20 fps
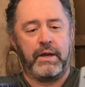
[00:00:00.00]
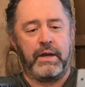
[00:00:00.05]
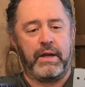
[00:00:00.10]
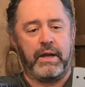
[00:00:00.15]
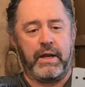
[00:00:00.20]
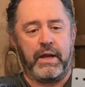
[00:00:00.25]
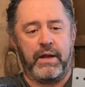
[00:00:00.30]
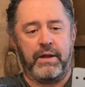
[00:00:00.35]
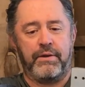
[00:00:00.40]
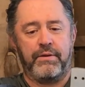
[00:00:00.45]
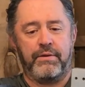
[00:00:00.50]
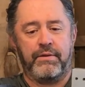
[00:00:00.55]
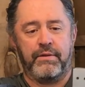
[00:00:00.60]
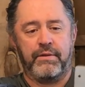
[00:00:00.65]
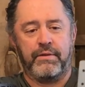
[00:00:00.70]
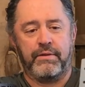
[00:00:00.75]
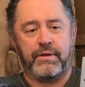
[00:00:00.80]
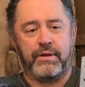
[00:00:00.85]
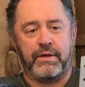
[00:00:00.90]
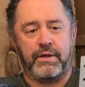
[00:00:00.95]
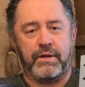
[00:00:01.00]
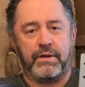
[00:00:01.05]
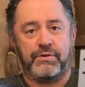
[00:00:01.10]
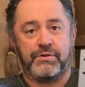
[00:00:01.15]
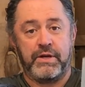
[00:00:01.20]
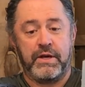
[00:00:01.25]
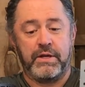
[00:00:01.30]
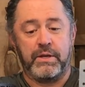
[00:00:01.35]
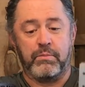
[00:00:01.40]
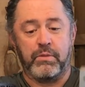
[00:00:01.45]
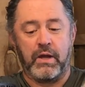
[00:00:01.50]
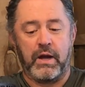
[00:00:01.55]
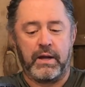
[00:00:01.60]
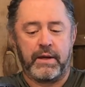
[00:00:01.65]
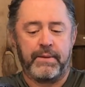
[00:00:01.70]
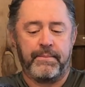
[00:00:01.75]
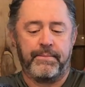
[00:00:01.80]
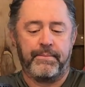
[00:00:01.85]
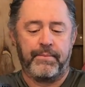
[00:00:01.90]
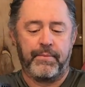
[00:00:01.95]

and the sandy block.